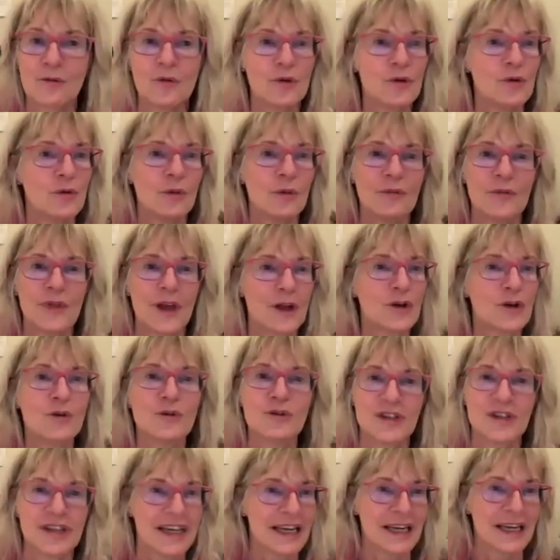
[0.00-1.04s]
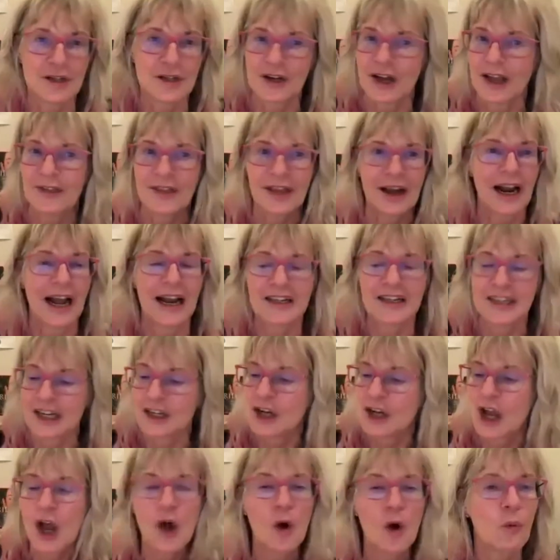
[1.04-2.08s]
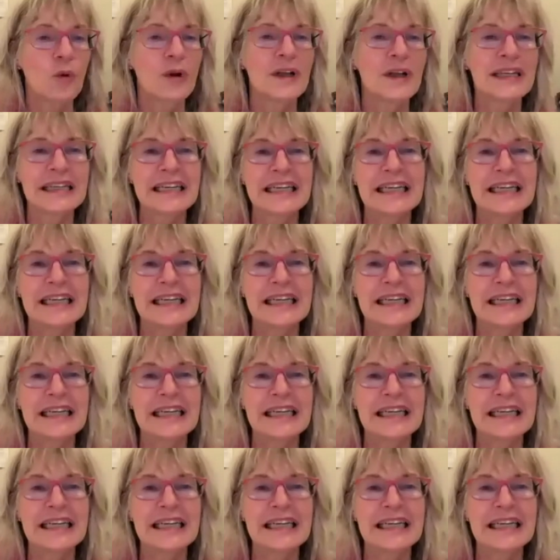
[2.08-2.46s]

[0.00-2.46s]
you teach and that I teach will